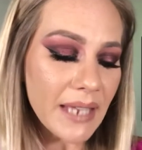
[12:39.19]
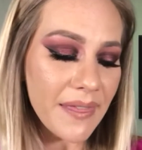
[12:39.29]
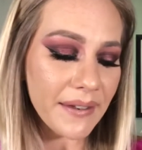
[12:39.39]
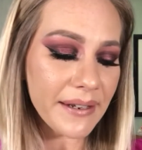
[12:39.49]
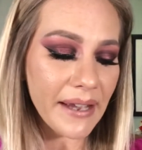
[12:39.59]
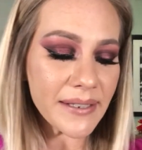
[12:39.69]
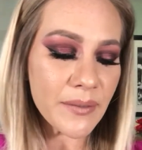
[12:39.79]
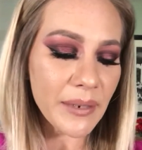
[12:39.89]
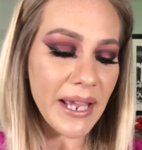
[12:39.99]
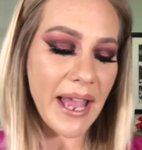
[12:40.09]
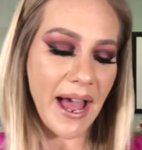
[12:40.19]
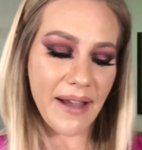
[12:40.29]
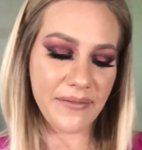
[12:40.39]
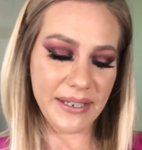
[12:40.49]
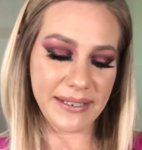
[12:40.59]
The next one I
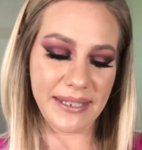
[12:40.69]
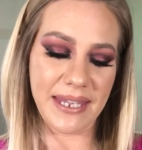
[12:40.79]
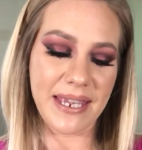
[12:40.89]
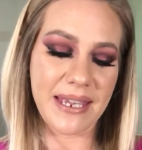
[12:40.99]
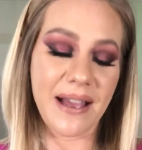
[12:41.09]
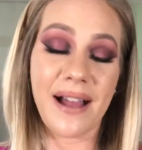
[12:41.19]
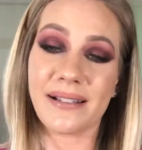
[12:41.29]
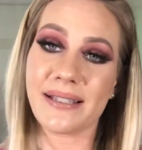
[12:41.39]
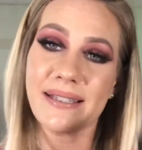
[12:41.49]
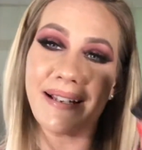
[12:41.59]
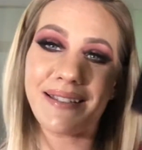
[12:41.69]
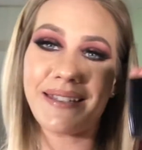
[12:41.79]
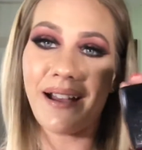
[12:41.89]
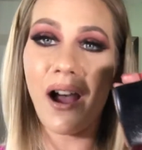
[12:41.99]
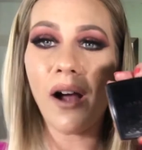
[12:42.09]
have is the
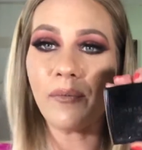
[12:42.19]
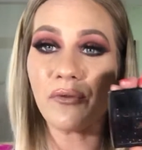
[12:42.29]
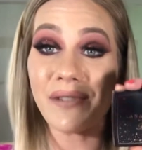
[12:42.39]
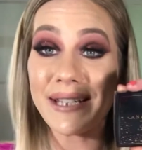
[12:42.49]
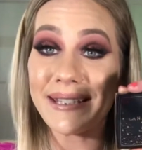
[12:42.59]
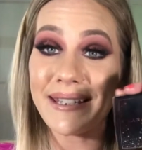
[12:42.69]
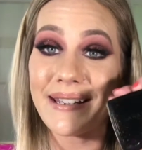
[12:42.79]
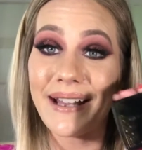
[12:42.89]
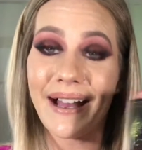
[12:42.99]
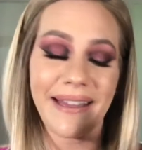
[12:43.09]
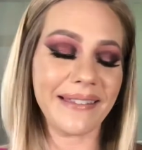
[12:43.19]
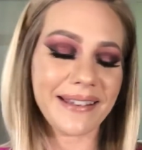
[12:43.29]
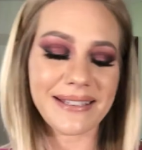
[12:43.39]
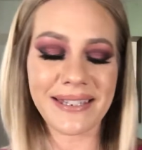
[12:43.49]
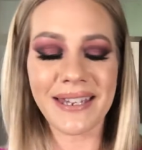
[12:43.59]
Anastasia Amrezy
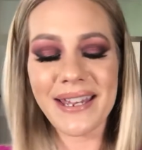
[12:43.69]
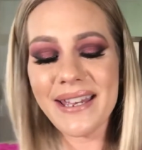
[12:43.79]
highlight.